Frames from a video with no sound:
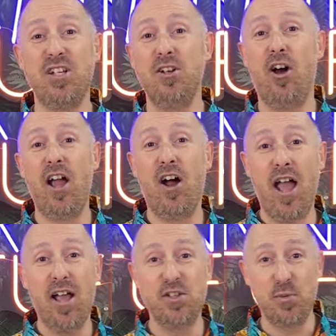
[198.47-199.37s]

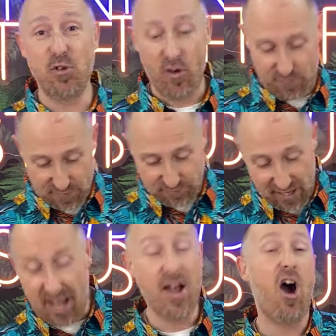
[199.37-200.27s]
So we've
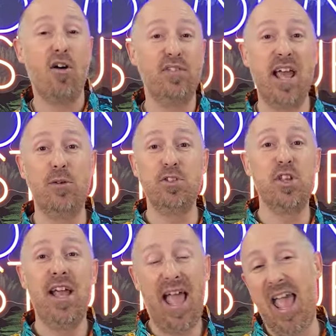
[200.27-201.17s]
got half an
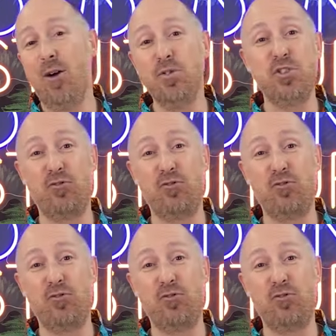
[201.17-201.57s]
ounce,